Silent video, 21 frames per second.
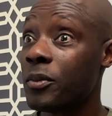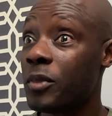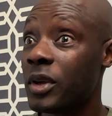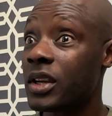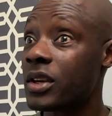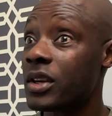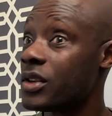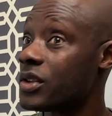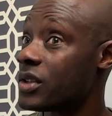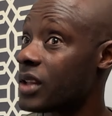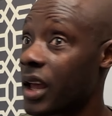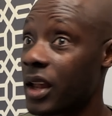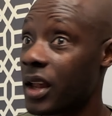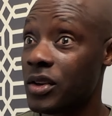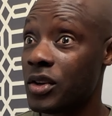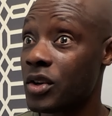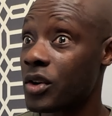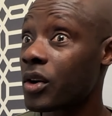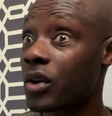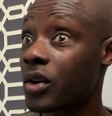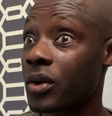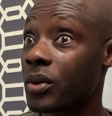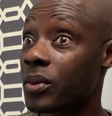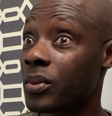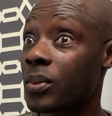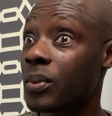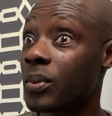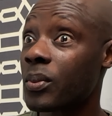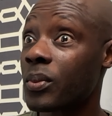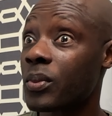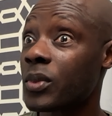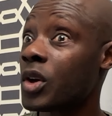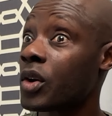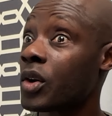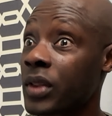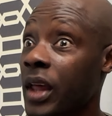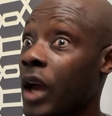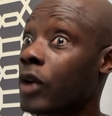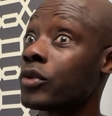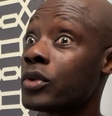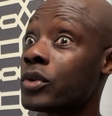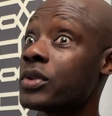Because then you're
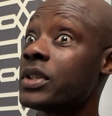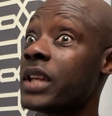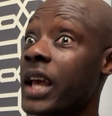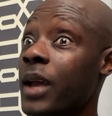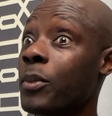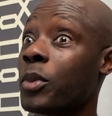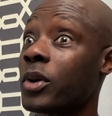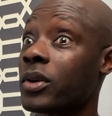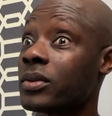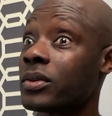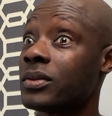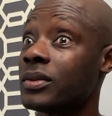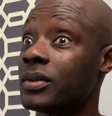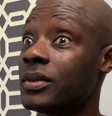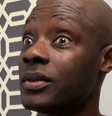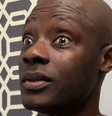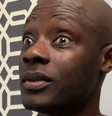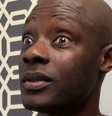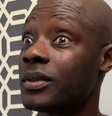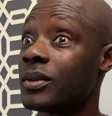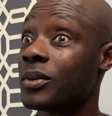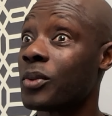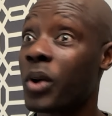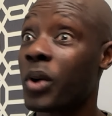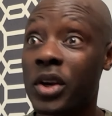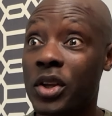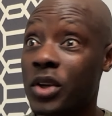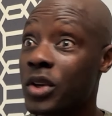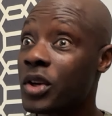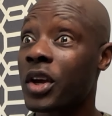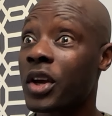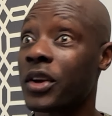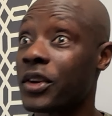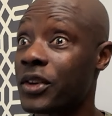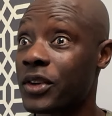that rude table. Yeah. What are you going to